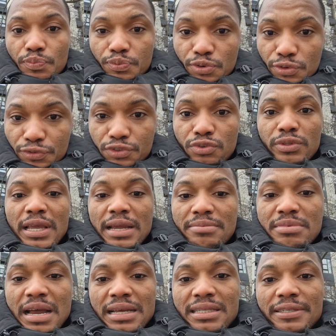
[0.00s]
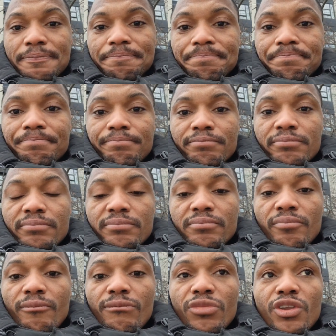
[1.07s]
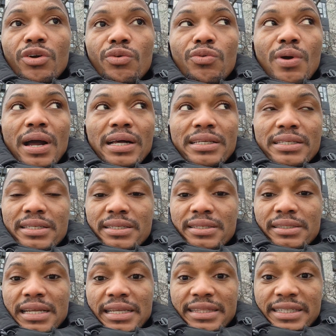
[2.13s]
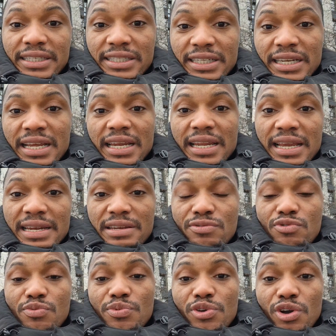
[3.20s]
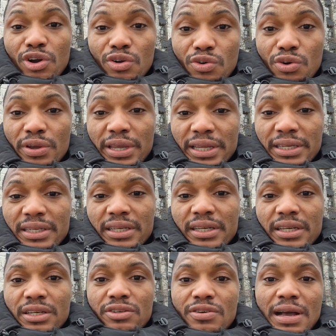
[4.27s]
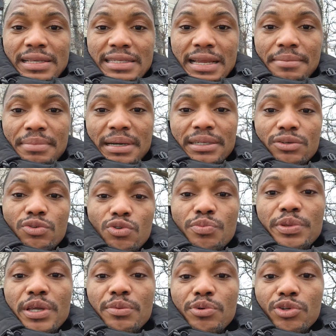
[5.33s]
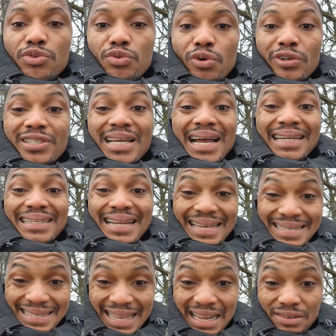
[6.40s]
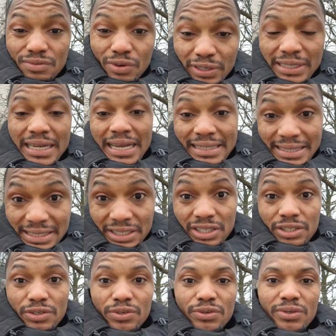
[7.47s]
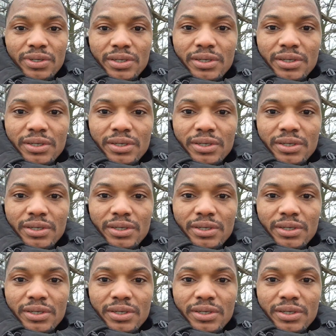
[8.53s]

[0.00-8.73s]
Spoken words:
prove to them that whilst the teaching and learning will be ongoing, you are somebody who will be able to understand what they are teaching you.